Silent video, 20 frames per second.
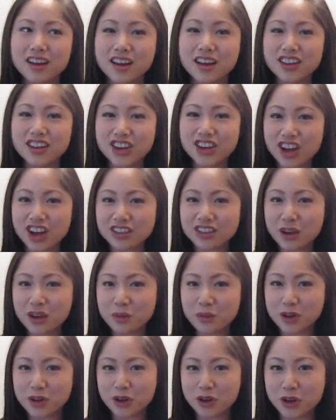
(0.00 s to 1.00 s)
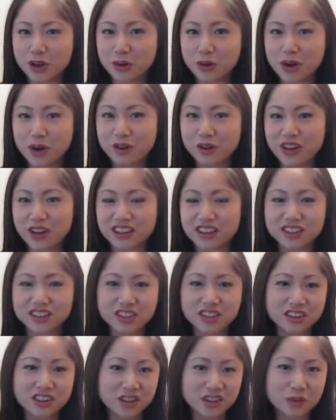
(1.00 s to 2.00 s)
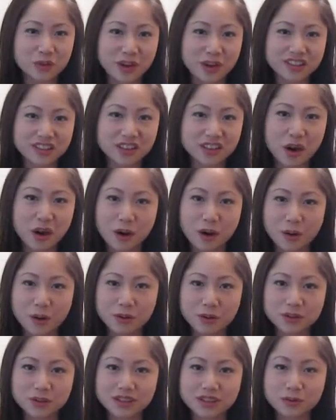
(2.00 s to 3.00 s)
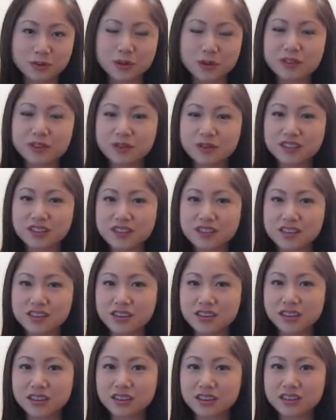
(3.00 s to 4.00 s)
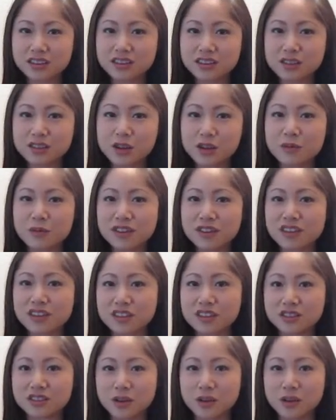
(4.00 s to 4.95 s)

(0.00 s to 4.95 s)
Not that we know of, at least not in the West Coast. Mm-hmm. We've seen some in the East